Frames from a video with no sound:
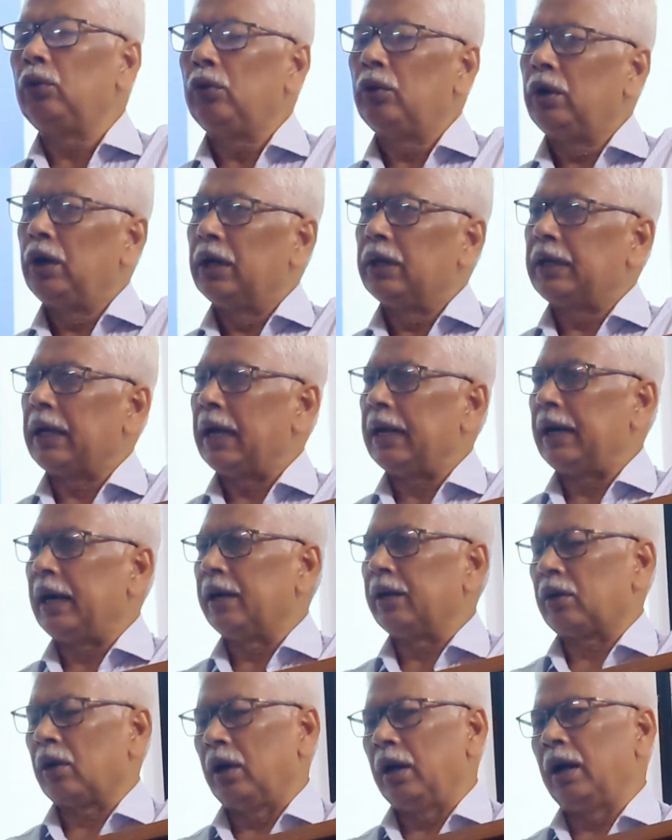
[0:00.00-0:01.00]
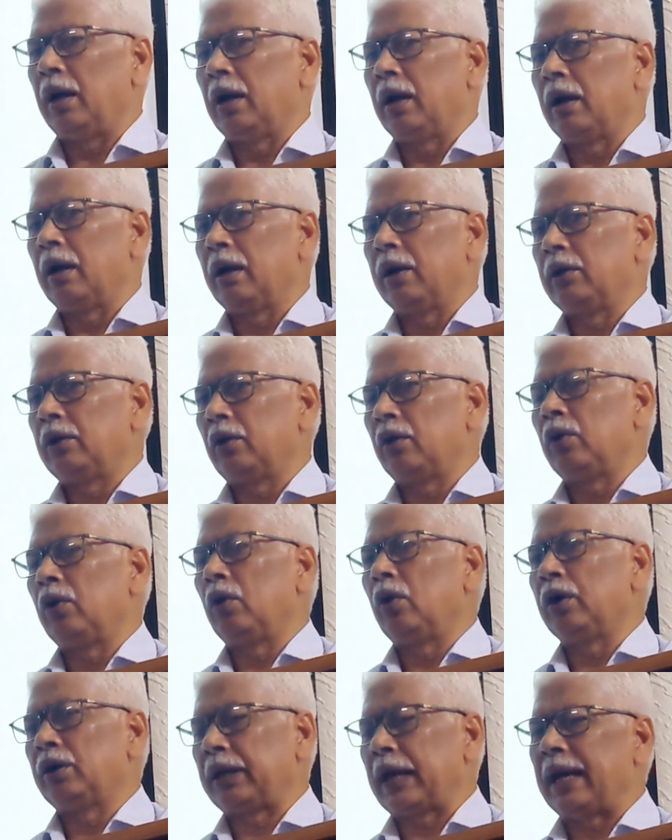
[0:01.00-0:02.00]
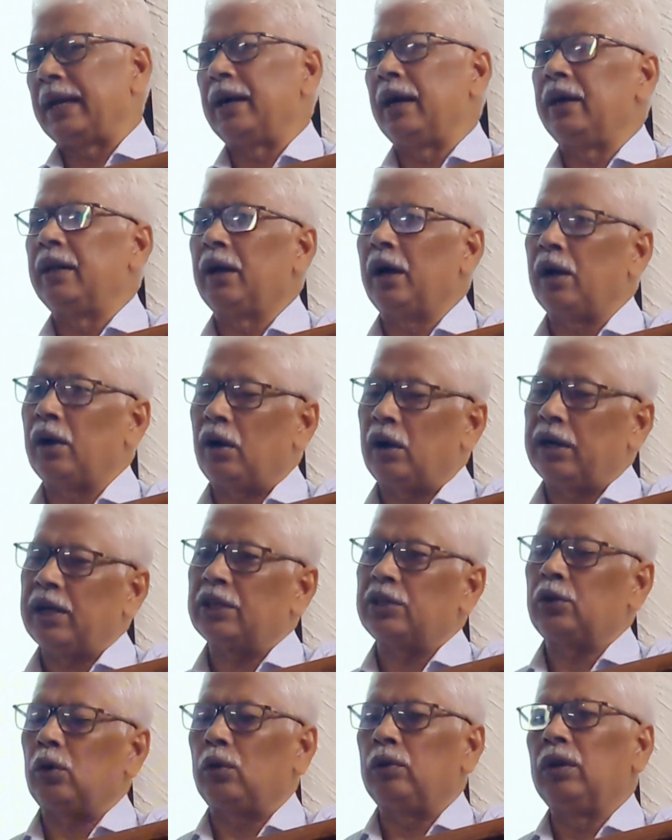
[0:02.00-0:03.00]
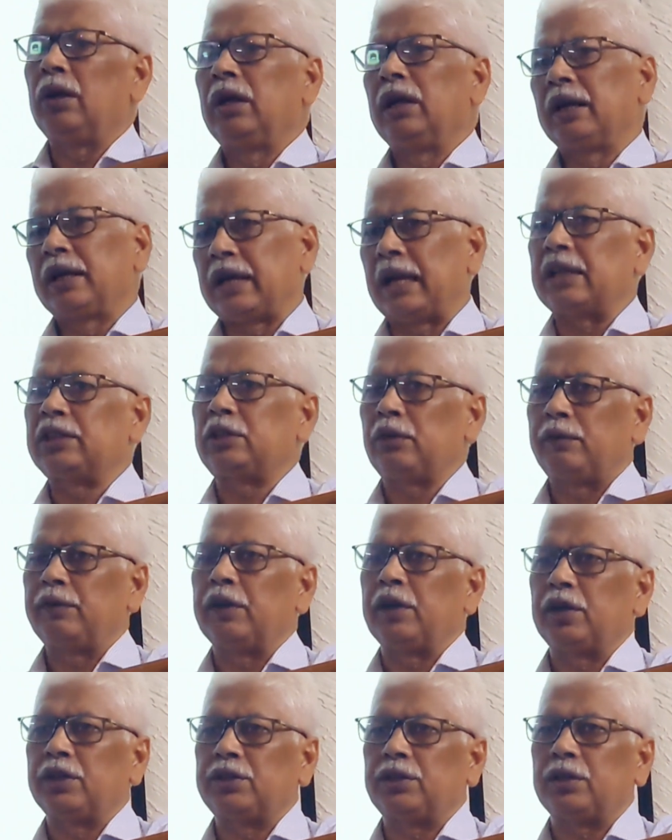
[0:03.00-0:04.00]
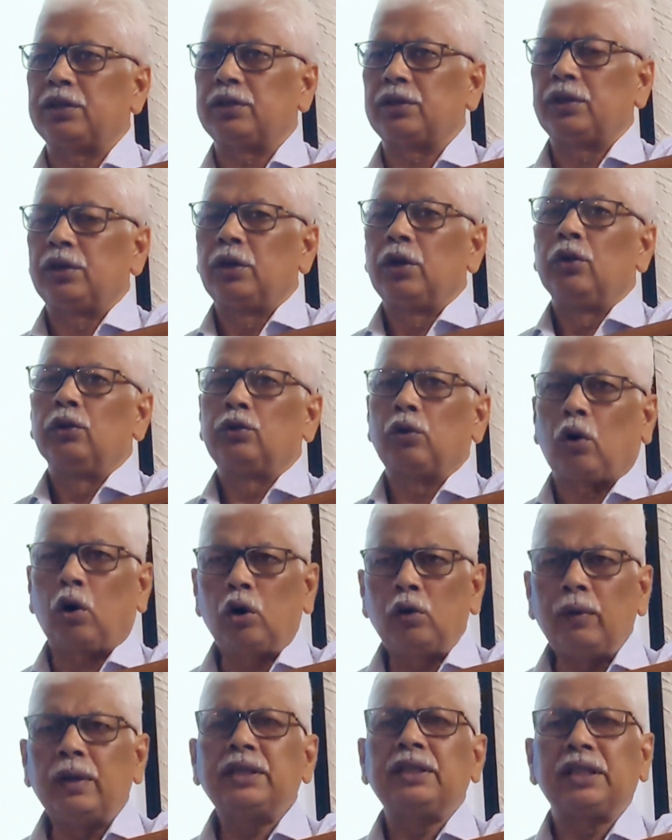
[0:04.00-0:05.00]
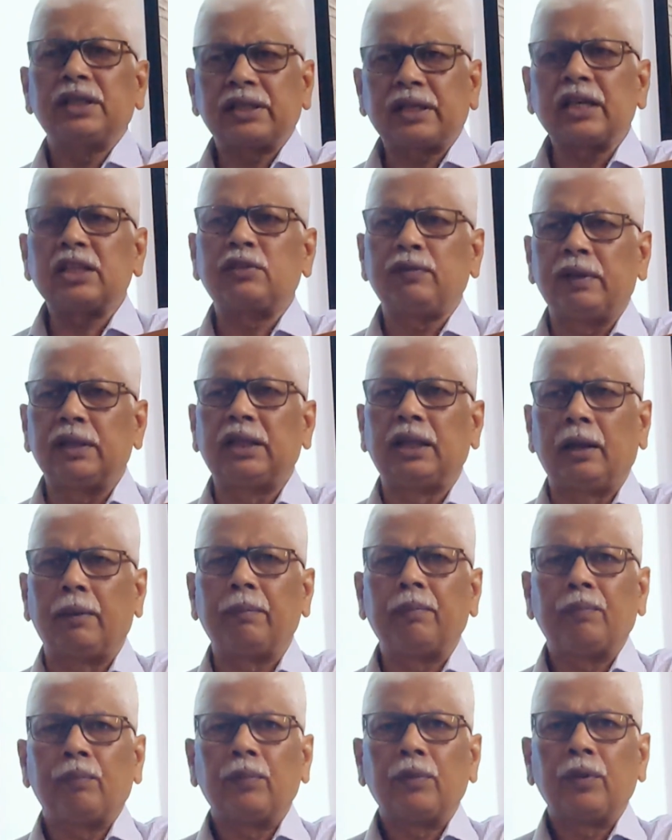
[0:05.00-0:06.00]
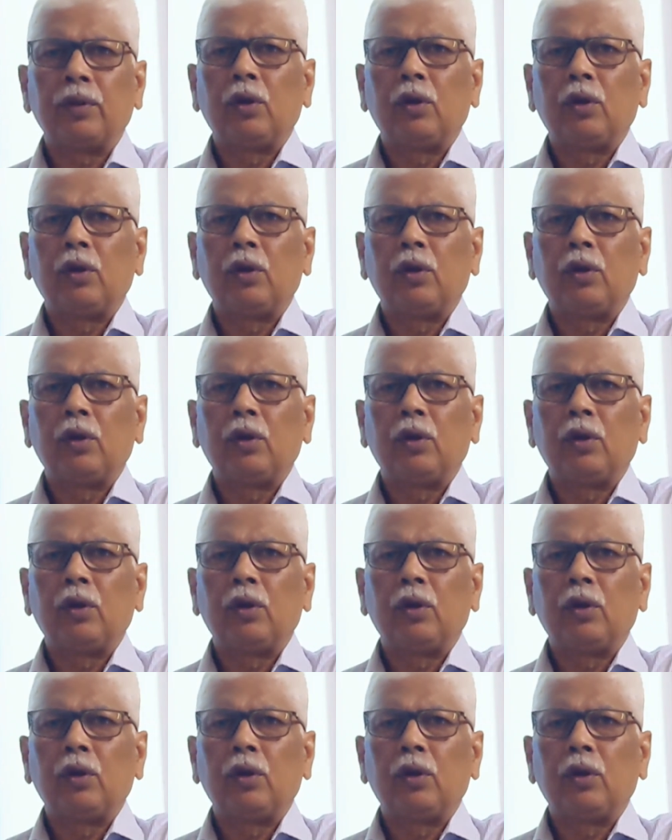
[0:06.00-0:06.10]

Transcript: to thyroid or ultrasound classifications. So always discuss with them.